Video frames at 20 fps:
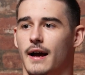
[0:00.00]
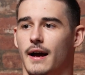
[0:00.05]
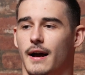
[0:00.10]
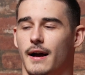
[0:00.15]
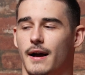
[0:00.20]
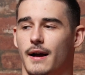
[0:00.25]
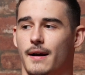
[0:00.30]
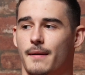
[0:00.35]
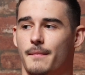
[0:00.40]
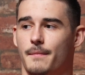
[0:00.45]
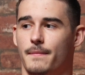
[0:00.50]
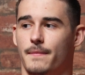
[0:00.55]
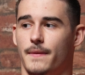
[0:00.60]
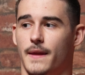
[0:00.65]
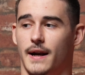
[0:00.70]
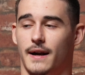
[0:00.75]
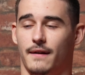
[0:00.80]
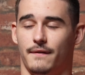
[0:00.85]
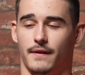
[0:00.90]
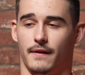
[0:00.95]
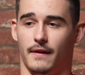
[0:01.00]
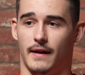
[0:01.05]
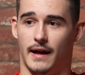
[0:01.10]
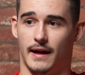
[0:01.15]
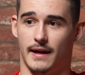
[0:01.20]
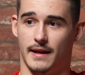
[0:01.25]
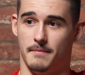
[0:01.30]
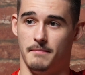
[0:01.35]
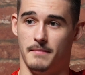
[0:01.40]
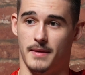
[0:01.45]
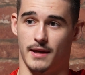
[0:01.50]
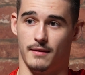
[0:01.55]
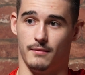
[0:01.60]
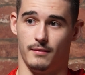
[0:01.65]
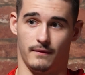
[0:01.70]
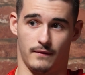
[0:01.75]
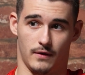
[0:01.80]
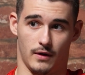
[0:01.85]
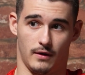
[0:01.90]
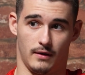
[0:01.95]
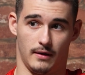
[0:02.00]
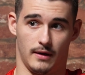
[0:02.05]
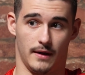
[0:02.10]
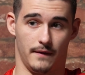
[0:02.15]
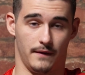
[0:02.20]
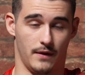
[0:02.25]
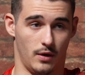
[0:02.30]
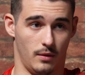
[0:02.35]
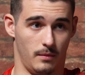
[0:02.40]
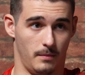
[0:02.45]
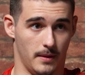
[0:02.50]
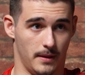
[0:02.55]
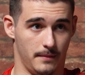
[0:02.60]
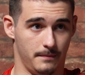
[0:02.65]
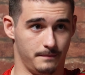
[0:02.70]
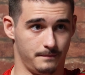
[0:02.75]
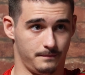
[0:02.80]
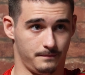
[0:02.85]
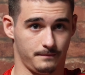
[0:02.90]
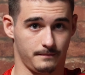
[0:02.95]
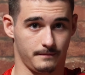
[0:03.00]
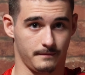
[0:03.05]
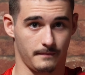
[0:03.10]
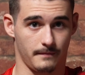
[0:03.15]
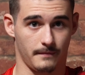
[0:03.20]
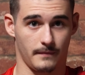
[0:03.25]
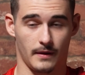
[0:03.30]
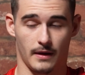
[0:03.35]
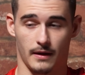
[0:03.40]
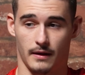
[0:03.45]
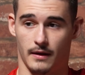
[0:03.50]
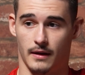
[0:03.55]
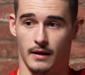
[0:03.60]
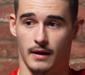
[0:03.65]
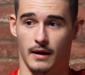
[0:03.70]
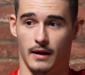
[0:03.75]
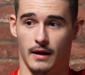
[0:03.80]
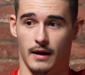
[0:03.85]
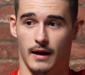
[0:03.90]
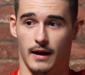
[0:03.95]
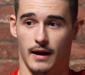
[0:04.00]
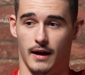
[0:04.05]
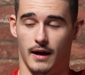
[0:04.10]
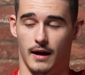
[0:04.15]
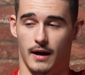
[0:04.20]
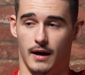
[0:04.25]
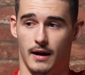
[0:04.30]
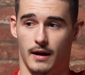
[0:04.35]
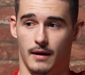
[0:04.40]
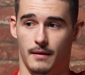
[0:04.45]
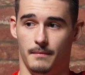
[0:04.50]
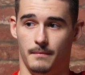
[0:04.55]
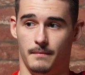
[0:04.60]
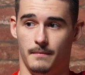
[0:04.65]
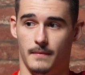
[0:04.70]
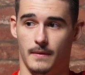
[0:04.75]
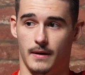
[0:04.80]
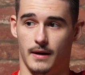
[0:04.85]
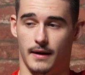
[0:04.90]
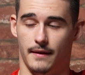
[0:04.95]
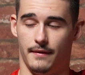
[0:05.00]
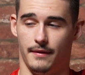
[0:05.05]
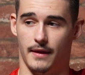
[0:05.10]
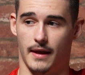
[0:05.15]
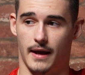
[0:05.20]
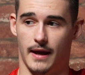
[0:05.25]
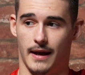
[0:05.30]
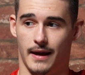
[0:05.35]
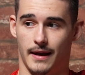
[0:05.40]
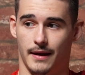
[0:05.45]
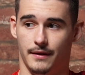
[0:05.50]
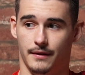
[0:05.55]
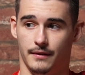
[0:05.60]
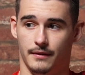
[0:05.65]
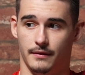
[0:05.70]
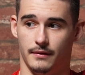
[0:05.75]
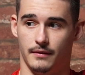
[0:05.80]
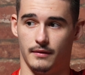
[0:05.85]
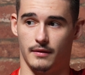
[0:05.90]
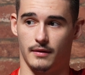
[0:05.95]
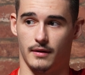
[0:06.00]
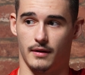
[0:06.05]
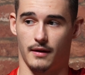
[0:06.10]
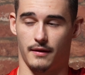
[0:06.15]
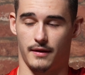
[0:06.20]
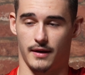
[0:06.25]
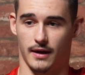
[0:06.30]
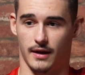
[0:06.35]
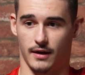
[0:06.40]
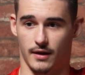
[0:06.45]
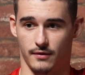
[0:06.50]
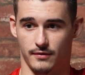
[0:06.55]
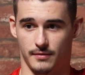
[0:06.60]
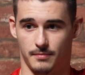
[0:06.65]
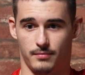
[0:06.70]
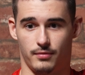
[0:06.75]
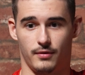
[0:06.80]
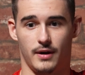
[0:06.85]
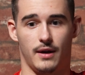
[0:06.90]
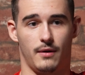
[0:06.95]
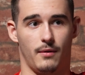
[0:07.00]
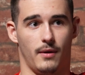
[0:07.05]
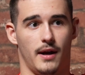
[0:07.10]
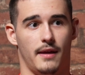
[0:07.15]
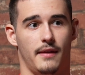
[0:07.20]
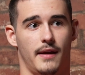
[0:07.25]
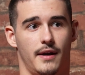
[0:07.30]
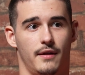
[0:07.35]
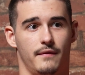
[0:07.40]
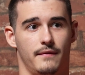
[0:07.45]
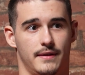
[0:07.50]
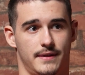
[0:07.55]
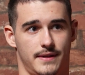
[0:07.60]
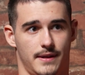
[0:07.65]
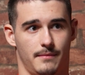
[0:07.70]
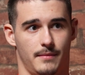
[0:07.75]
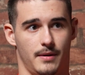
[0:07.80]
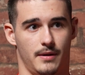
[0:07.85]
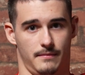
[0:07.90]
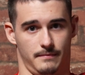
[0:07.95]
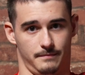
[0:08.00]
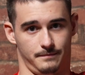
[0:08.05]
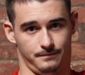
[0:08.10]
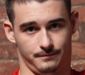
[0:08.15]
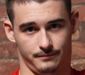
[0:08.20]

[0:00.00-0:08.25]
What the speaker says: Then after that, in May, we've got London Open. And then I think it goes pretty quiet then over the summer.